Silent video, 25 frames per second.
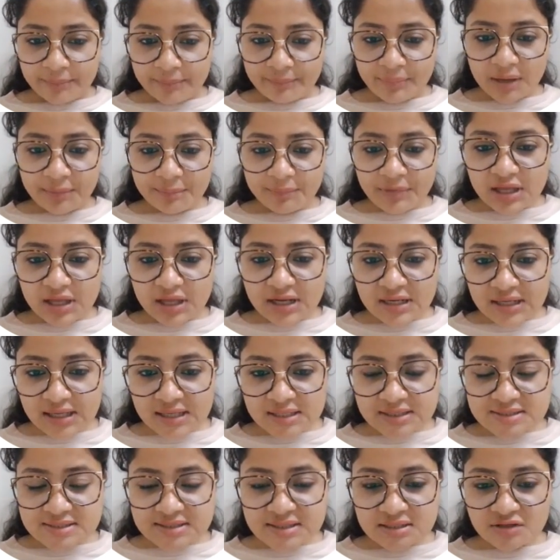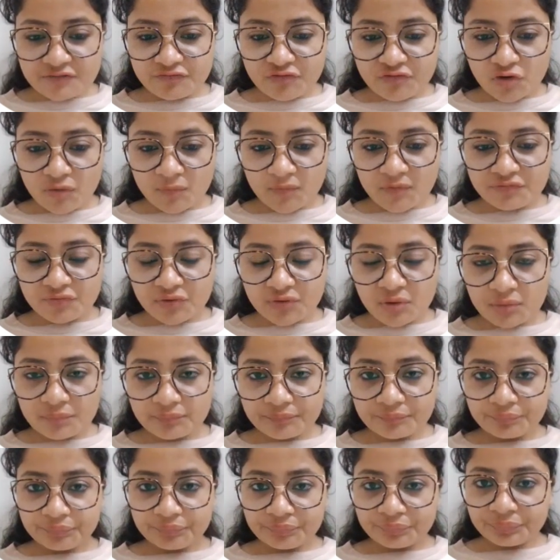But mainly it's in the form of
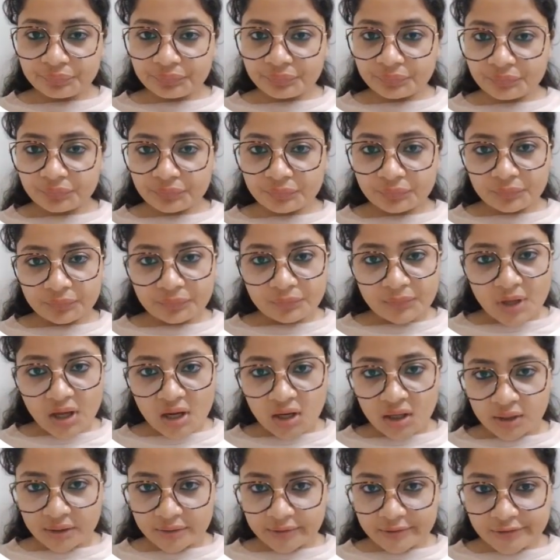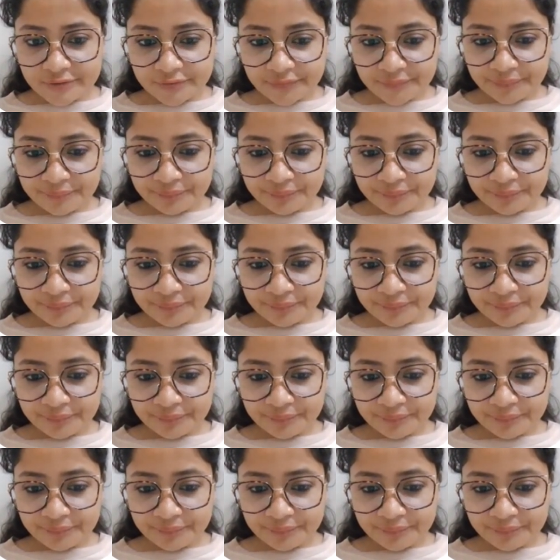a arc.